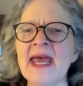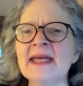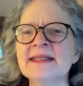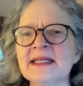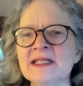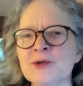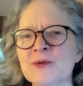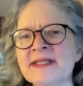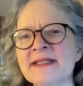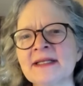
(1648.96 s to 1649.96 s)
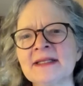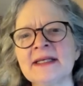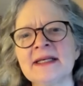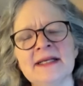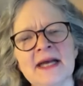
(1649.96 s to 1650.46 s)
And
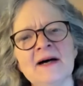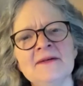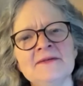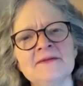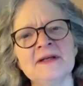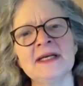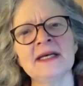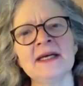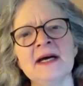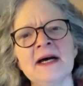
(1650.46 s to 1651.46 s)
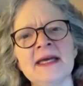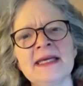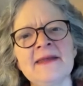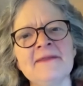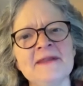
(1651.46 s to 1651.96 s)
interestingly enough,
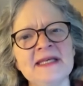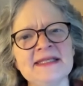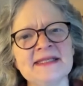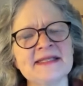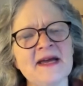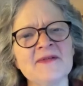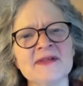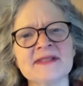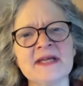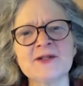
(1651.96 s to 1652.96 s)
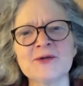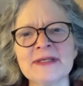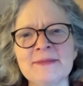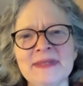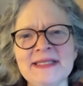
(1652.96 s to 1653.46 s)
in the 7th
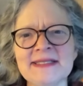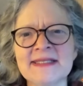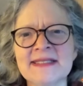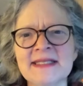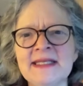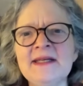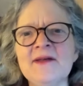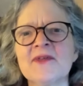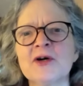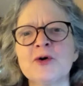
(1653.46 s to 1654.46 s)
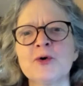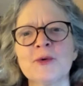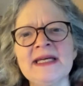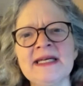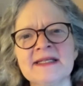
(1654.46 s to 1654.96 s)
century BC, the
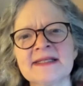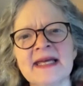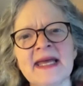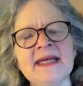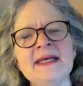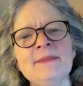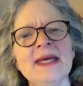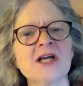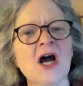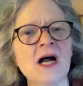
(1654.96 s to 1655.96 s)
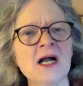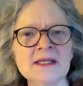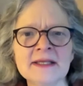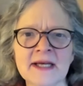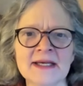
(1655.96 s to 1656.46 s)
Greeks came and
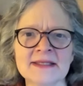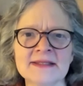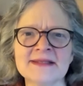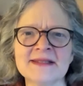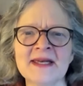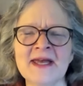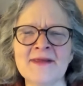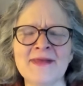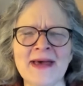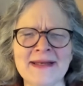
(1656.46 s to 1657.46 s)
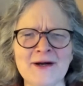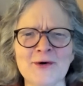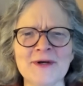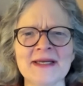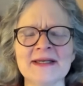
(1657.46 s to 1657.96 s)
colonized that
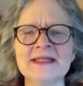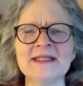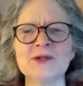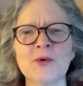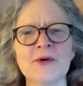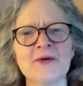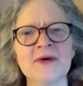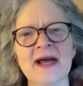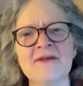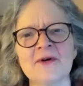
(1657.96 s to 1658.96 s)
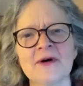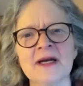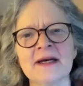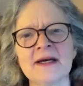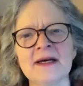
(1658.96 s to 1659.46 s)
area in northern
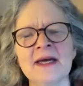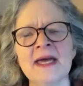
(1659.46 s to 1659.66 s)
Africa